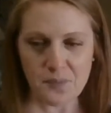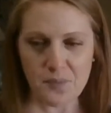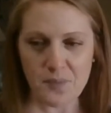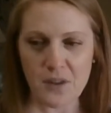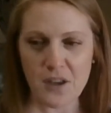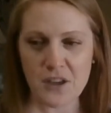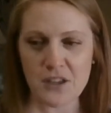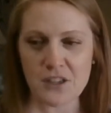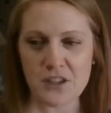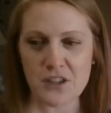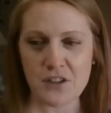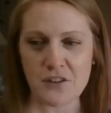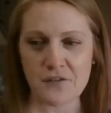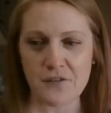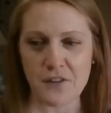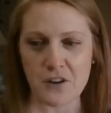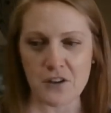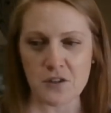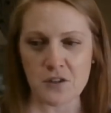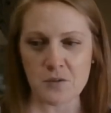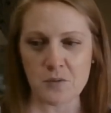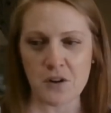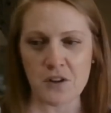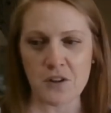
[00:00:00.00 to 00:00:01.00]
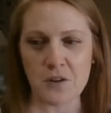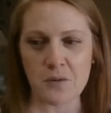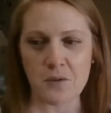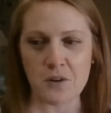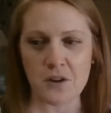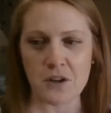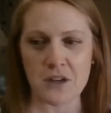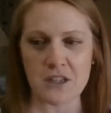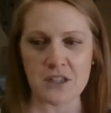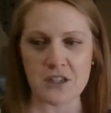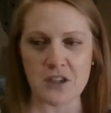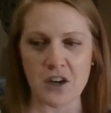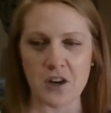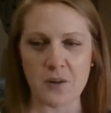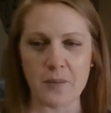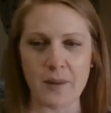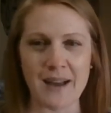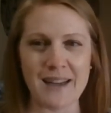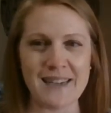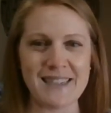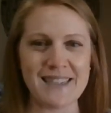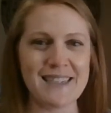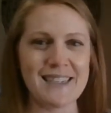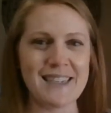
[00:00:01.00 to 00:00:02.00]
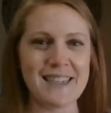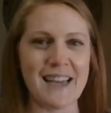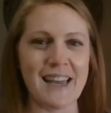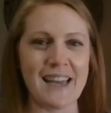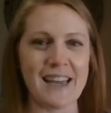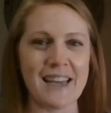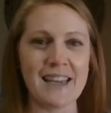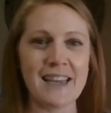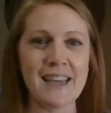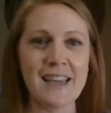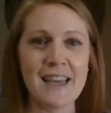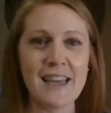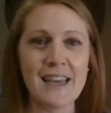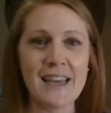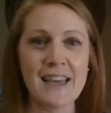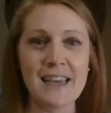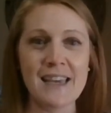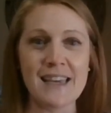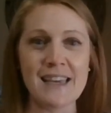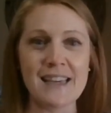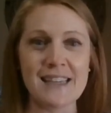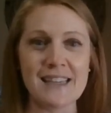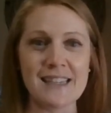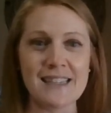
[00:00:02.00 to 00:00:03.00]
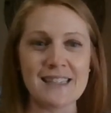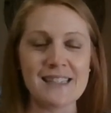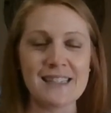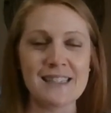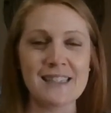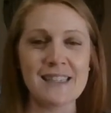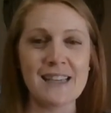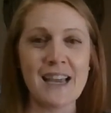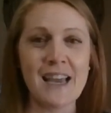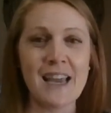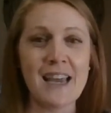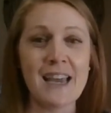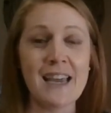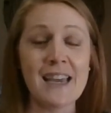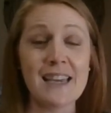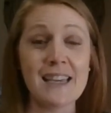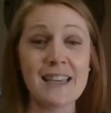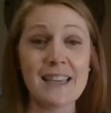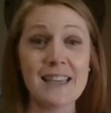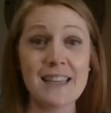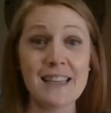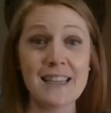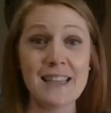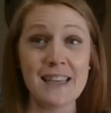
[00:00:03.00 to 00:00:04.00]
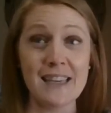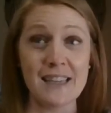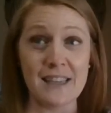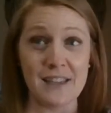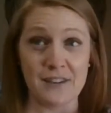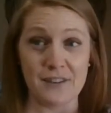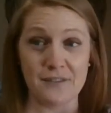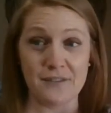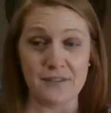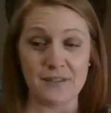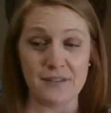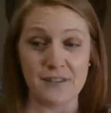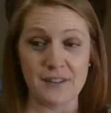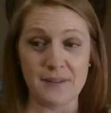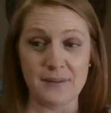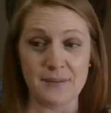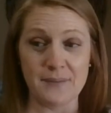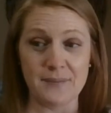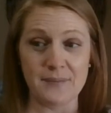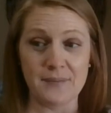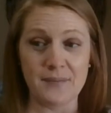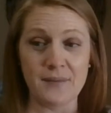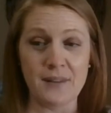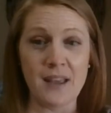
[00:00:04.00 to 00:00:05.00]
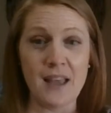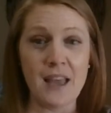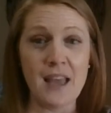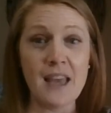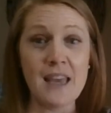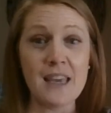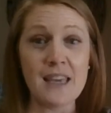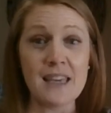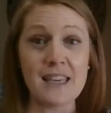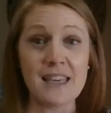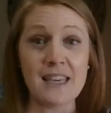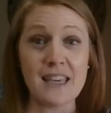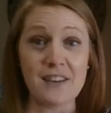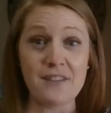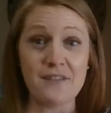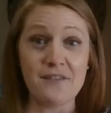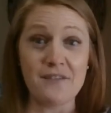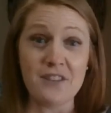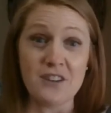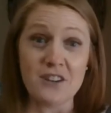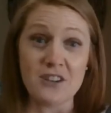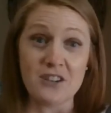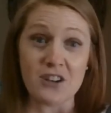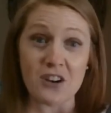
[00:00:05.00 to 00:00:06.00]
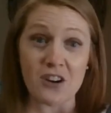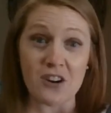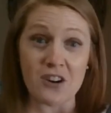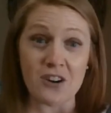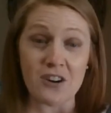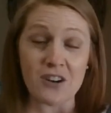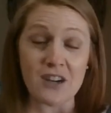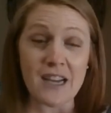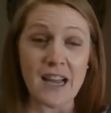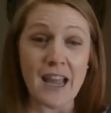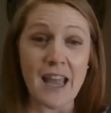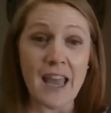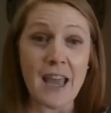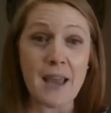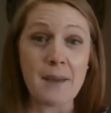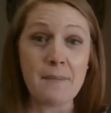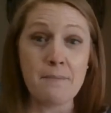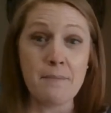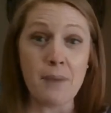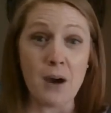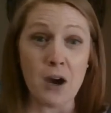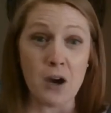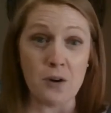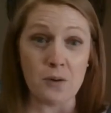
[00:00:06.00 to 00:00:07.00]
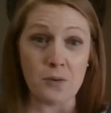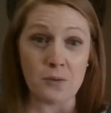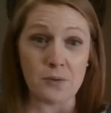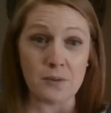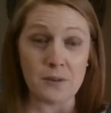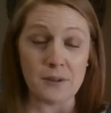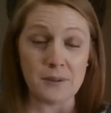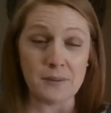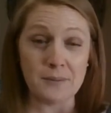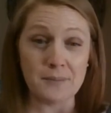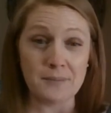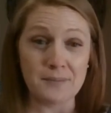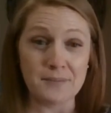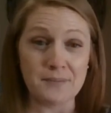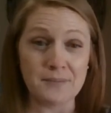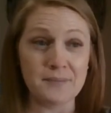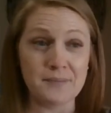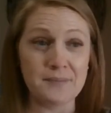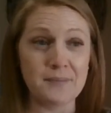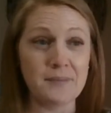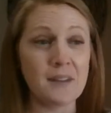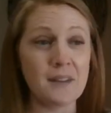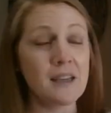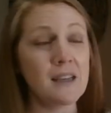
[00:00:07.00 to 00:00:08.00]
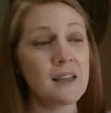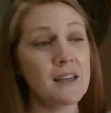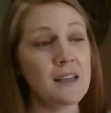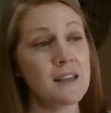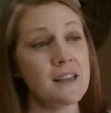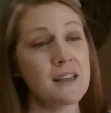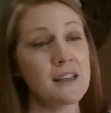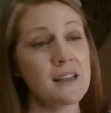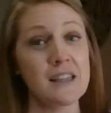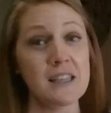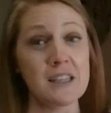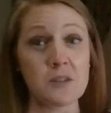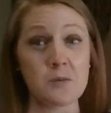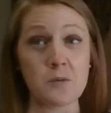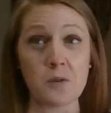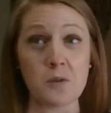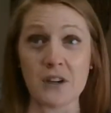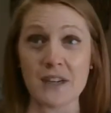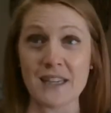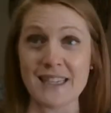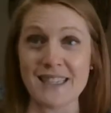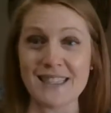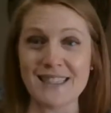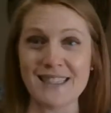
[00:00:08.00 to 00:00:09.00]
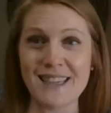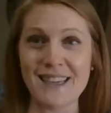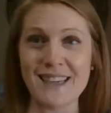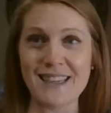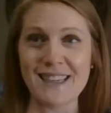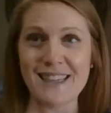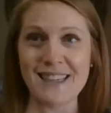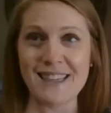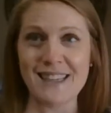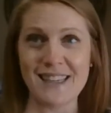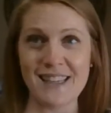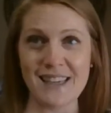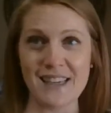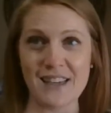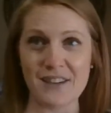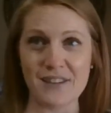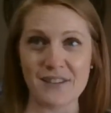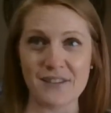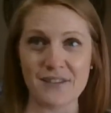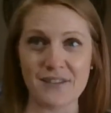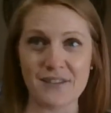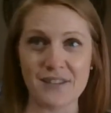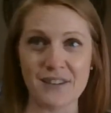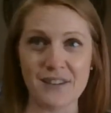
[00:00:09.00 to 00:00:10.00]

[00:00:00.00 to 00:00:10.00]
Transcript: So the first word that we're going to talk about today is give. Give the dog a bone. This word is give.